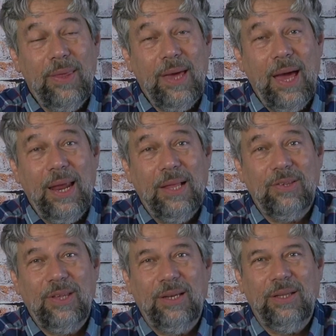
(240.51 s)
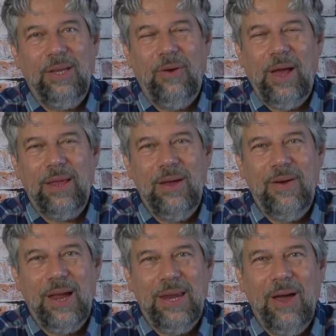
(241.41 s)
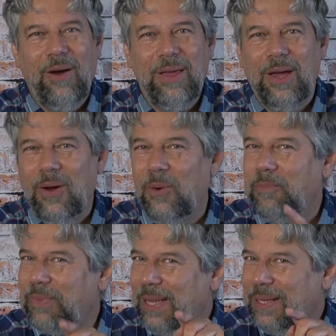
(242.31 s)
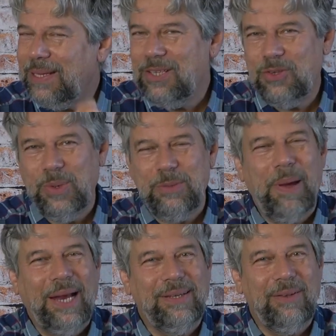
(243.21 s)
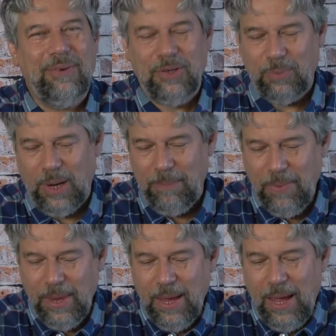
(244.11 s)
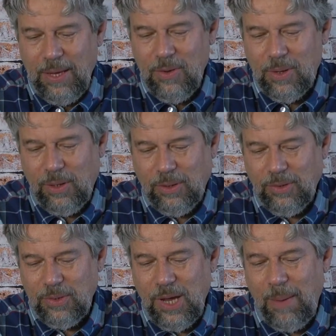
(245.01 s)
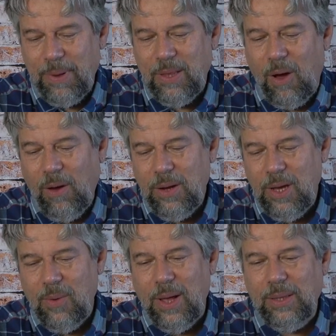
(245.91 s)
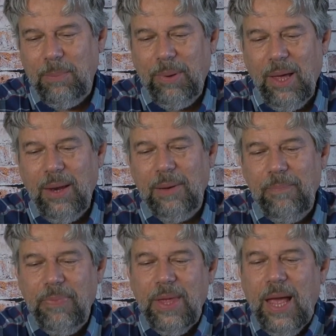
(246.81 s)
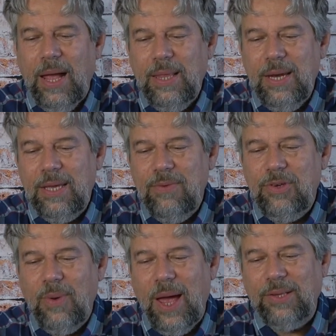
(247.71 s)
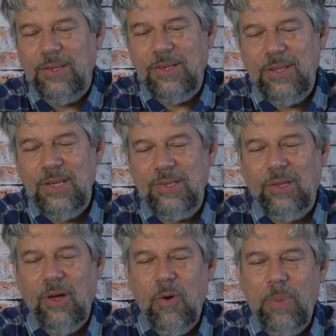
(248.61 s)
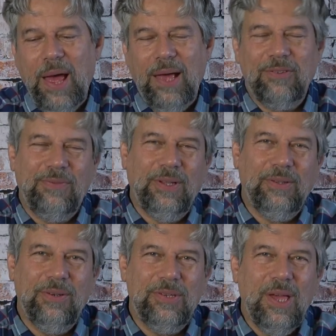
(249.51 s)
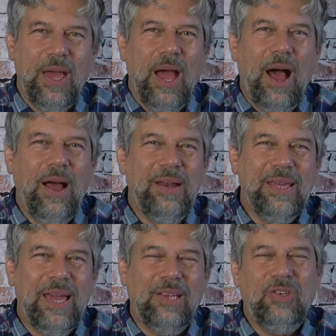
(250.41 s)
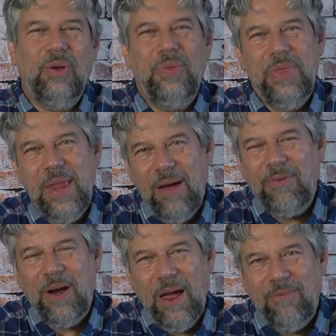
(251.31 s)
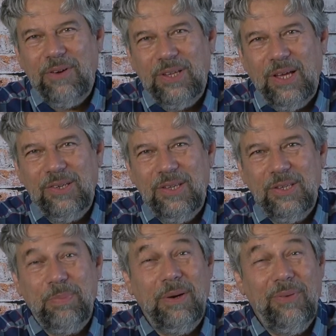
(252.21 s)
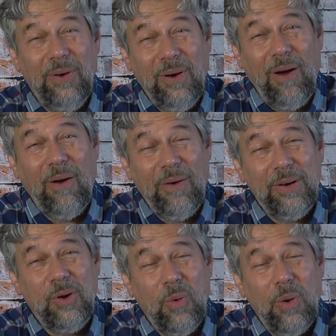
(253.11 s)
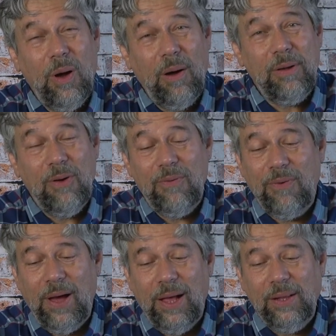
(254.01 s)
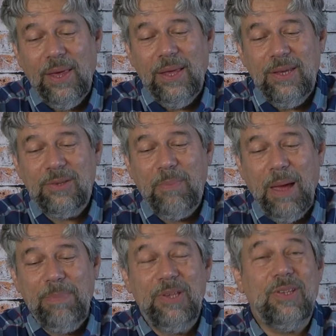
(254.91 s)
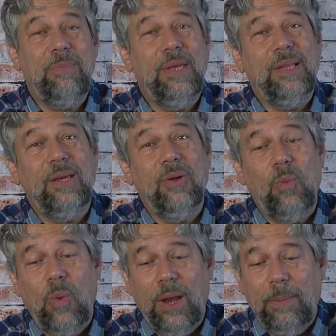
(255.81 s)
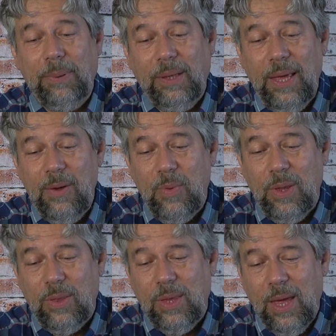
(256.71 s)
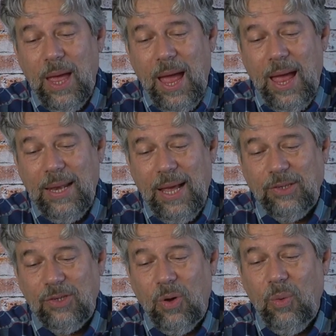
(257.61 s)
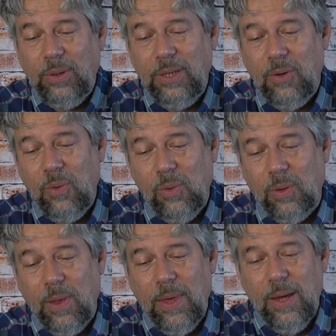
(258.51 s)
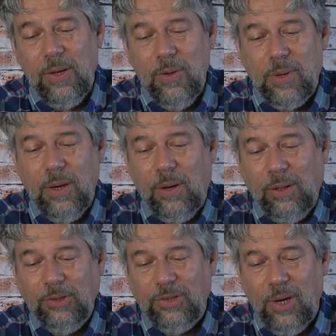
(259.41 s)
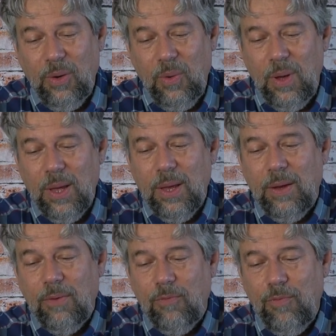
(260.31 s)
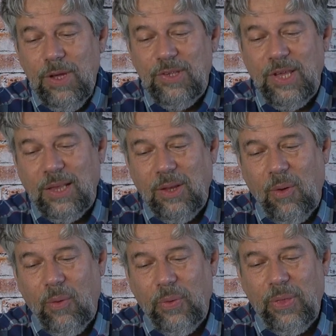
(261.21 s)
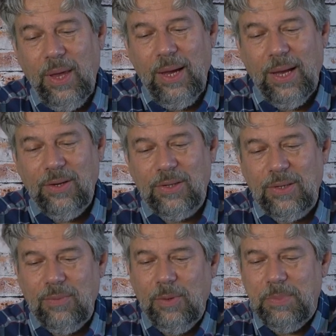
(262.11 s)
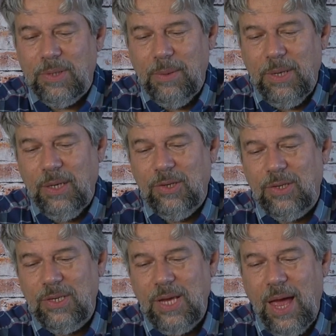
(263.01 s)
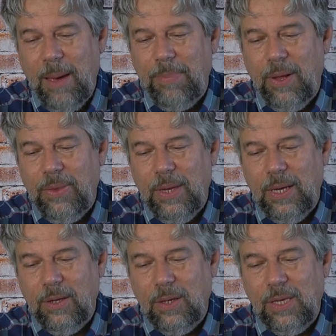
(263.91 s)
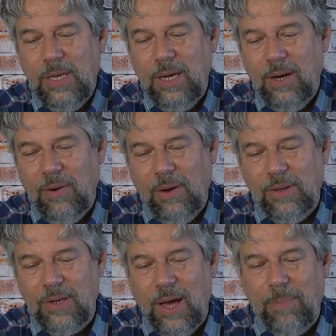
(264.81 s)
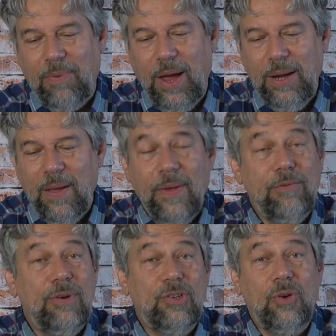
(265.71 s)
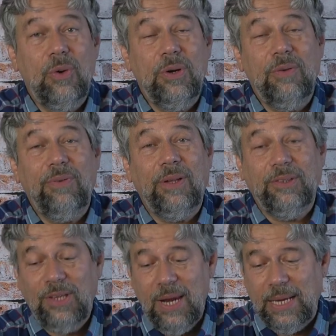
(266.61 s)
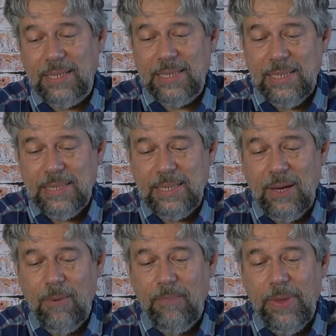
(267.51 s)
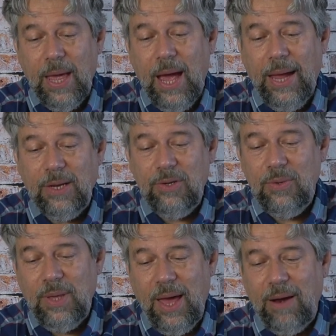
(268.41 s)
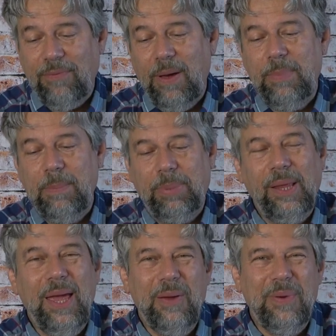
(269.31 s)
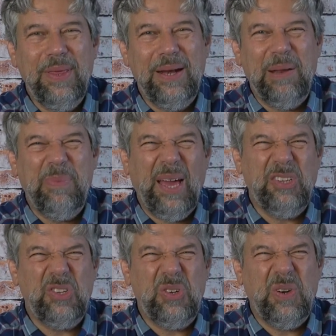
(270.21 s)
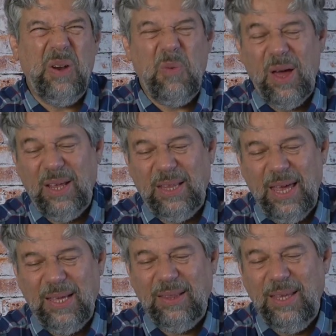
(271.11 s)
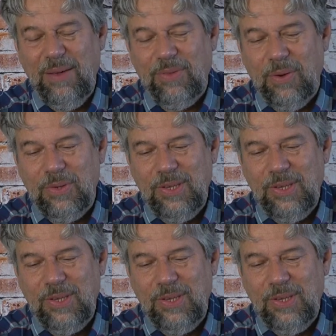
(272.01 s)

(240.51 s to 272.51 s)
that and suddenly you're not hearing any audio, switch back to the first one. You can also tap on audio on the bottom and then it gives you access to these low pass filters. I'm gonna guess you'll never ever touch this, but if you're a hardcore audiophile, this might be something that you'll wanna play with. And that's totally cool. You can also reset the whole thing. I just, whoops, let me just tap on the gear on the top right, restore to default settings. So I can do that if I've been playing with it and I'm not sure I wanna like leave those